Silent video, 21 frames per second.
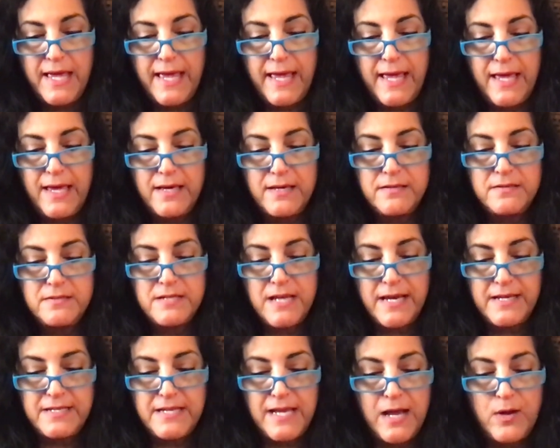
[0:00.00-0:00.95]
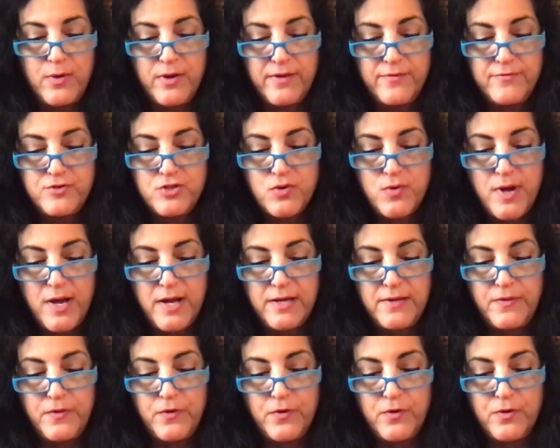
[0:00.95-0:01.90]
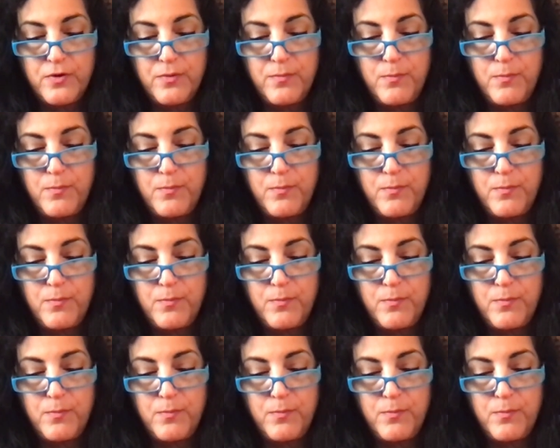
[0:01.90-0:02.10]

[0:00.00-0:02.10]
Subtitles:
And I now have tried their